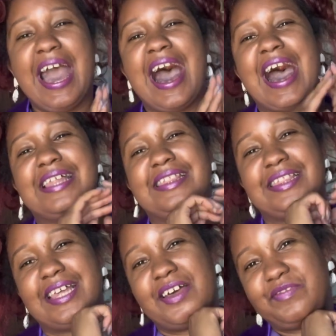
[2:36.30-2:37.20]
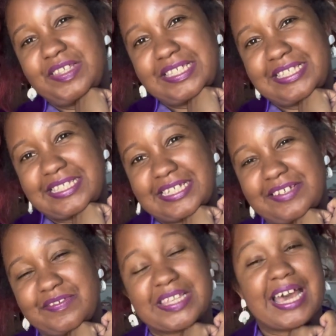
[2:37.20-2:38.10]
I love the
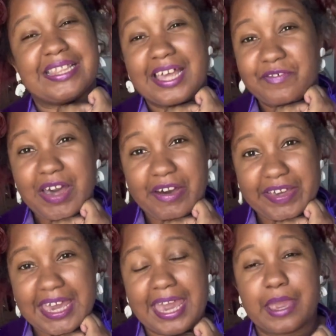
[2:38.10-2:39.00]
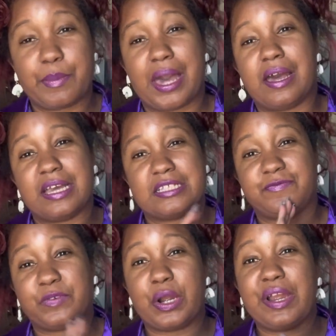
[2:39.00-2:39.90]
sleeves. I love how it came out. As
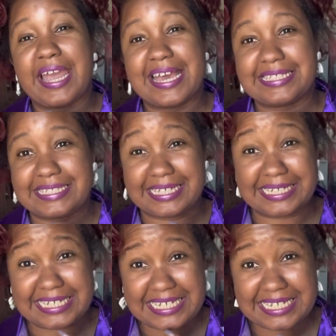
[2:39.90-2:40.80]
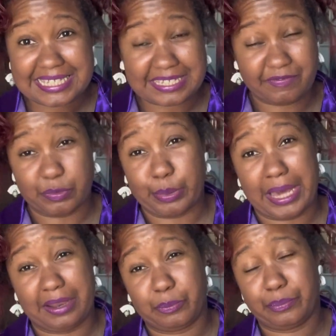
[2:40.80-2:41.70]
far as the ease of the
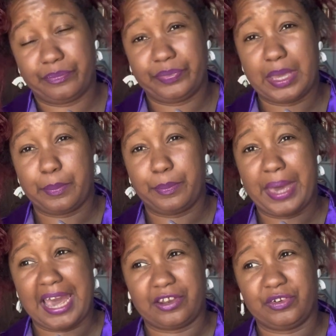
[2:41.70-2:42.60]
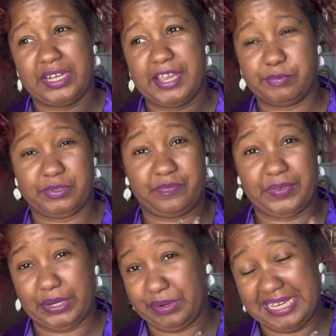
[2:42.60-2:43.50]
pattern, it was
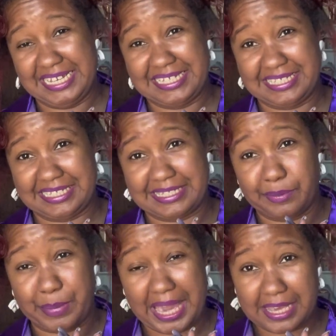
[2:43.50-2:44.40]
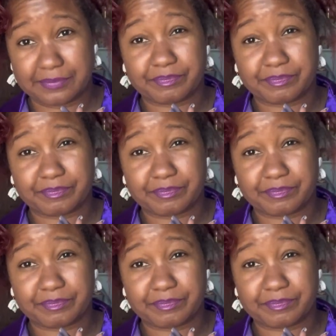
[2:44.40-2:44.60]
very easy to make.